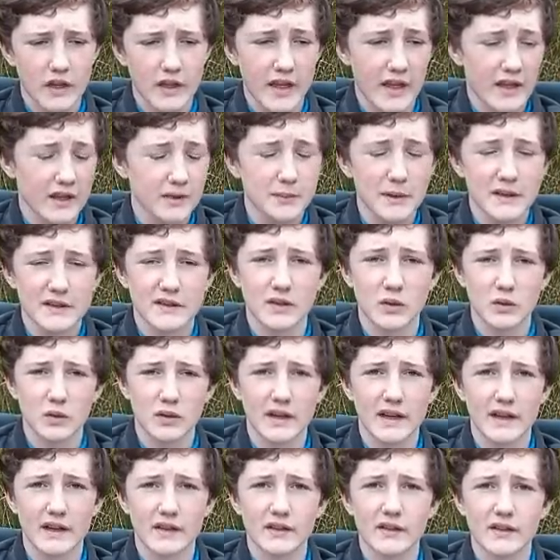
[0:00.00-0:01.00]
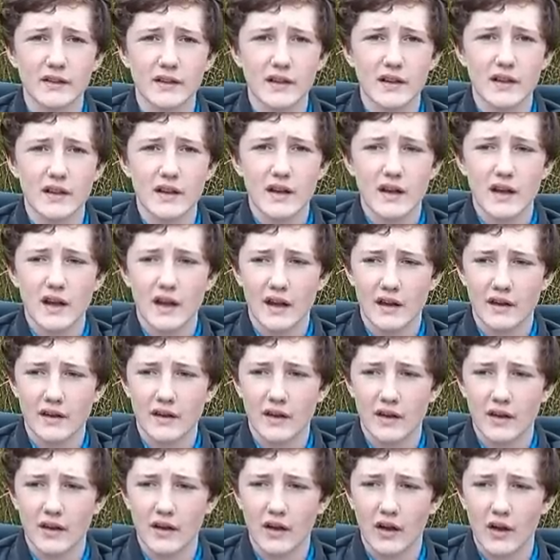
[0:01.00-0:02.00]
yeah, that's basically all it is.
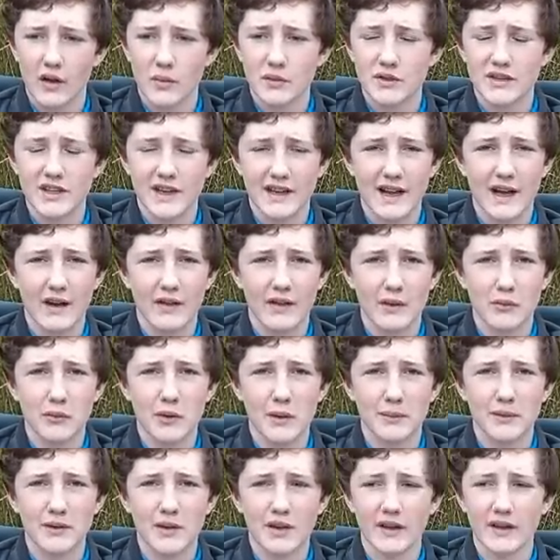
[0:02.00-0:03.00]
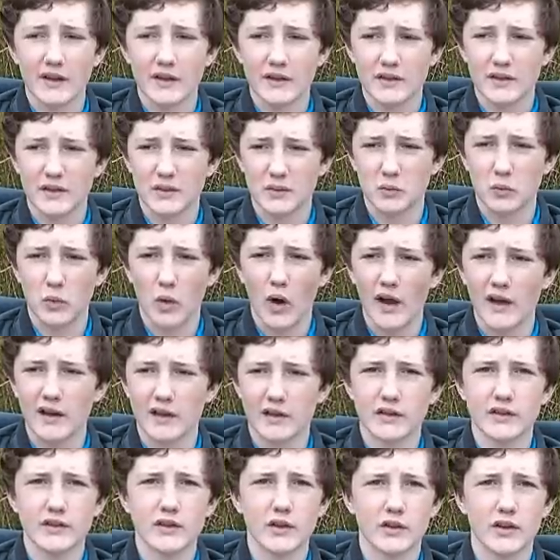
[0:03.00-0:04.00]
And I hope you check out their website. It's just
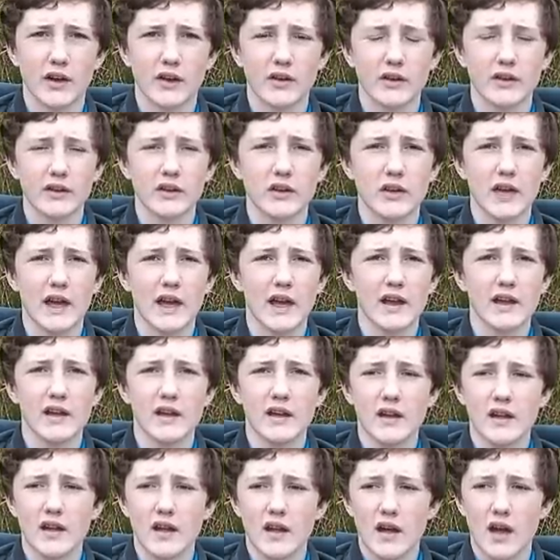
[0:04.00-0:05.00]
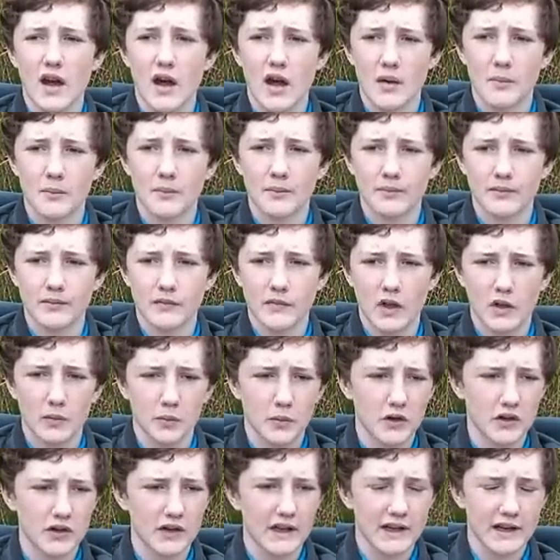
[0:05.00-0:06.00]
wylands.co.uk. I'll
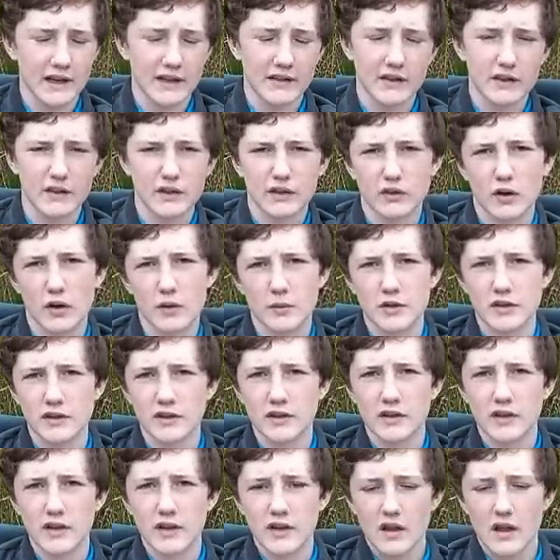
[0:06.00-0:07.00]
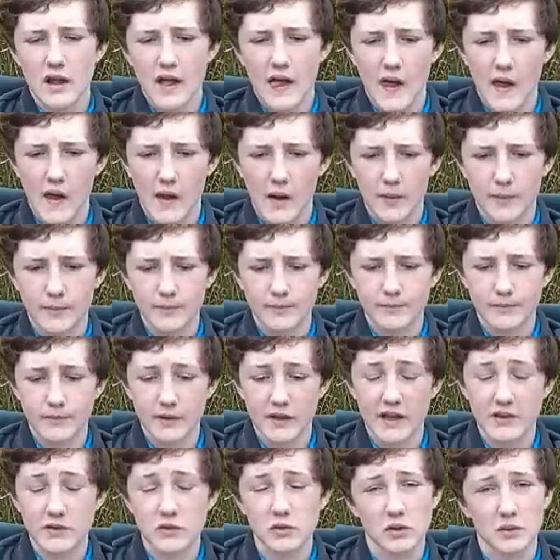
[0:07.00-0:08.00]
put a link in the description.
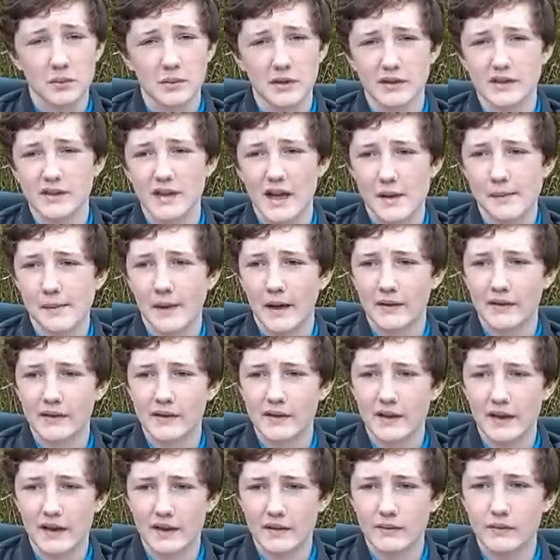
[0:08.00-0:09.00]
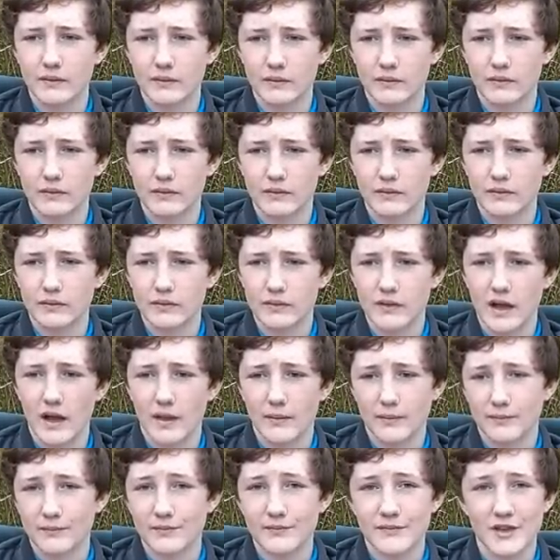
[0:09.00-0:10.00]
But that's all I'm going to say about it. Yeah,
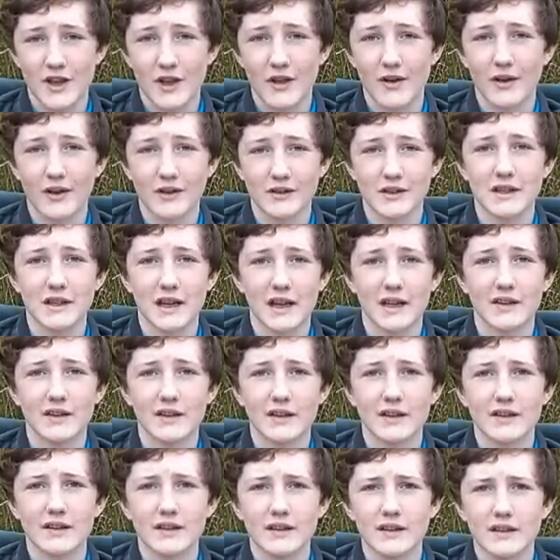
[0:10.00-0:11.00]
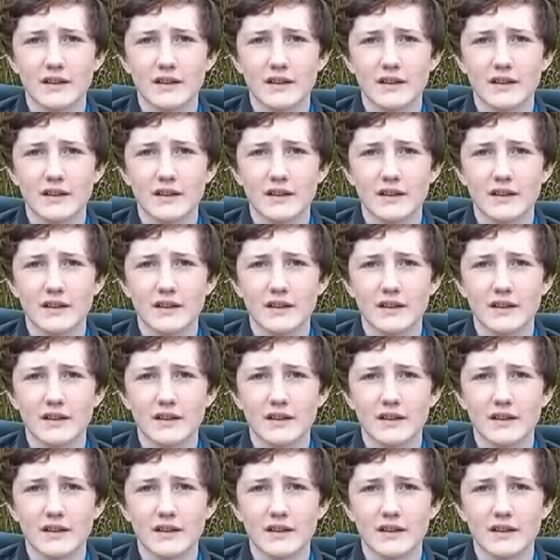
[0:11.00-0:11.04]
so I'll see you later.